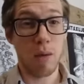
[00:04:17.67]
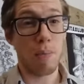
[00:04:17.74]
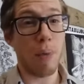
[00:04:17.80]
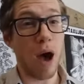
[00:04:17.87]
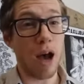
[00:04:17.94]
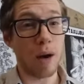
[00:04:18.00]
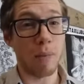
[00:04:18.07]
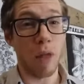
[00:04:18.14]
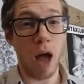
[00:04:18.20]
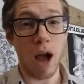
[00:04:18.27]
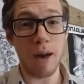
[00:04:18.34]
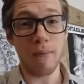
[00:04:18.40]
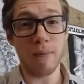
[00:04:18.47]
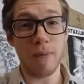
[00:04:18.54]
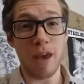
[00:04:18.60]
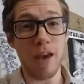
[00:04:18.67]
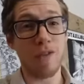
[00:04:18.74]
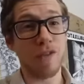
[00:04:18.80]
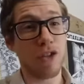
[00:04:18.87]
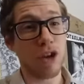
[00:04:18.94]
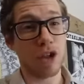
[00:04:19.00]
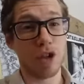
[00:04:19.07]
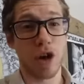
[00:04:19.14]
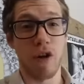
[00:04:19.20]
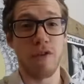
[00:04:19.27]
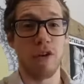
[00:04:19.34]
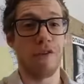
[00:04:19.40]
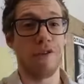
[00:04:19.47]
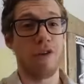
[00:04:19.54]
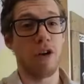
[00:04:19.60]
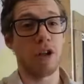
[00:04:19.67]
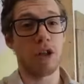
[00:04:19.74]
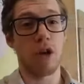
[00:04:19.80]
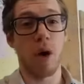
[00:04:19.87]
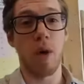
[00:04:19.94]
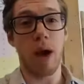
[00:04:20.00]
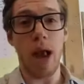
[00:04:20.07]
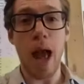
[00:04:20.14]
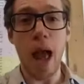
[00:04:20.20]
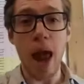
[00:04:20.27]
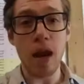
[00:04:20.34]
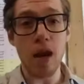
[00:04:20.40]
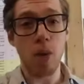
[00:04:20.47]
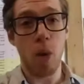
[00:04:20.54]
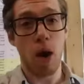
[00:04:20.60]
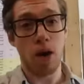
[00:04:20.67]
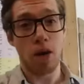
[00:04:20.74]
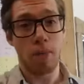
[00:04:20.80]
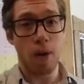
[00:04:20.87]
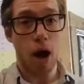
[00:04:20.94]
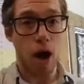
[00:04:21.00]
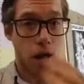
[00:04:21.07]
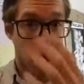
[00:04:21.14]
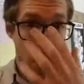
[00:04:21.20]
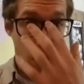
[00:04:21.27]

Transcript: Bottom line, if there's nerve interference going anywhere in the body,